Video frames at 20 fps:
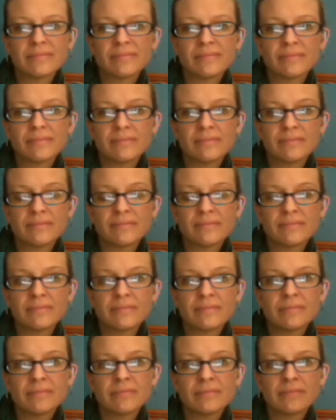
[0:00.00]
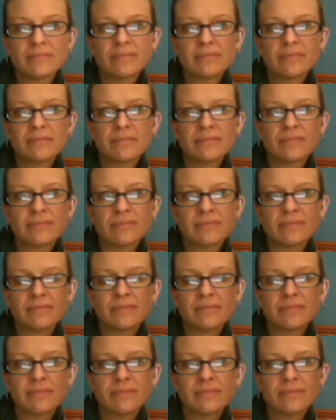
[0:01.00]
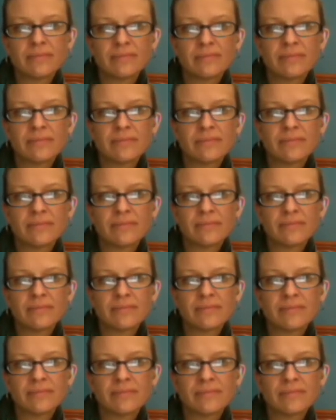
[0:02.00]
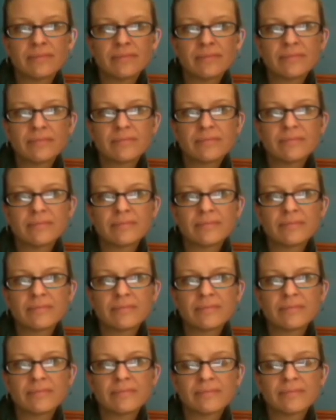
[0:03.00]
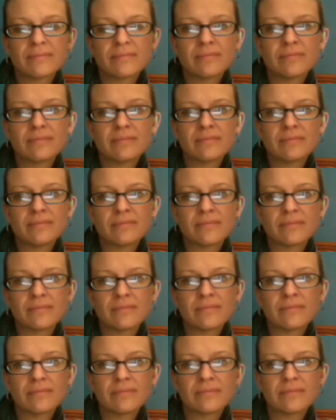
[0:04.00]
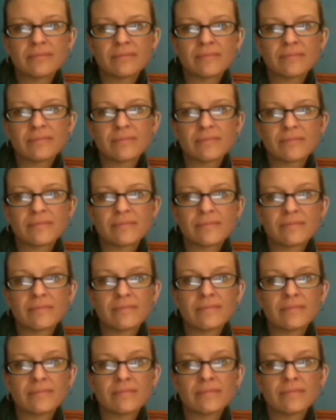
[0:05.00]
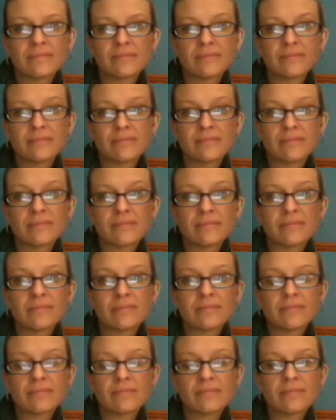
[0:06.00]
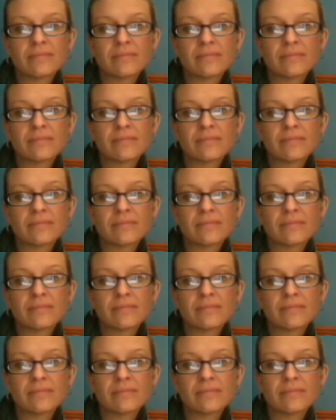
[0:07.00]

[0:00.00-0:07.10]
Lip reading: This person isn't speaking.